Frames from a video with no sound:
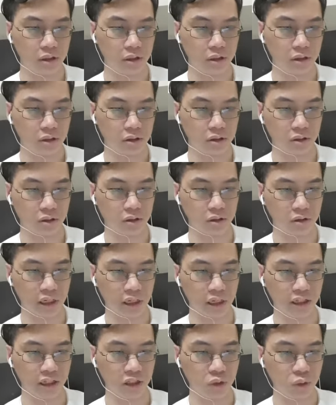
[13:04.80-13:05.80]
So
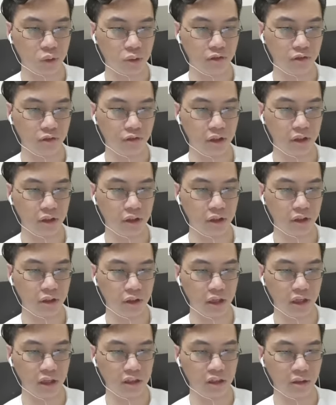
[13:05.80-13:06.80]
gargantuan vehicle
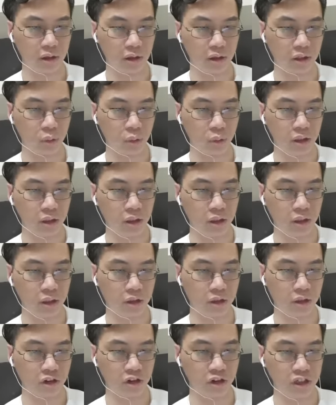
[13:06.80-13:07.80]
80 by
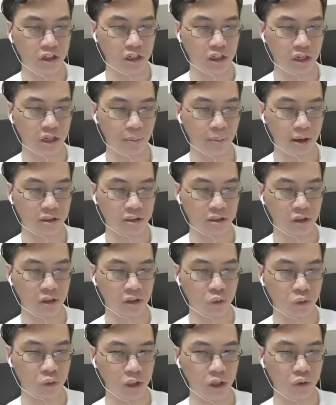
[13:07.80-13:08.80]
20, creature capacity,
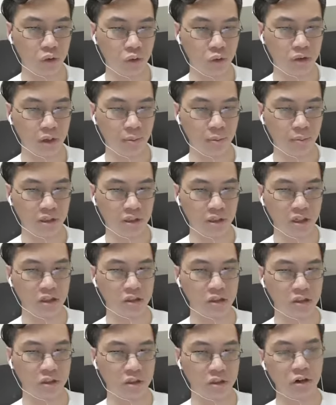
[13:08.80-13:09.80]
20 crew, 10
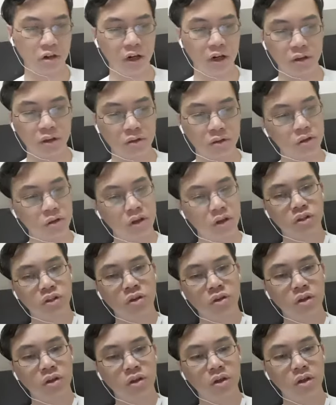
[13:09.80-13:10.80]
passengers. All right, so that's
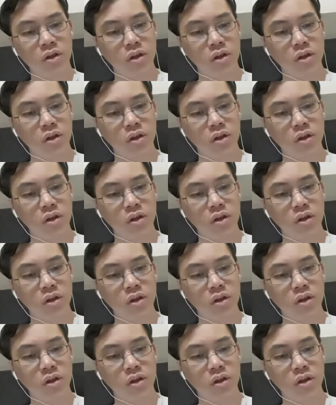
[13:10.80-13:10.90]
good.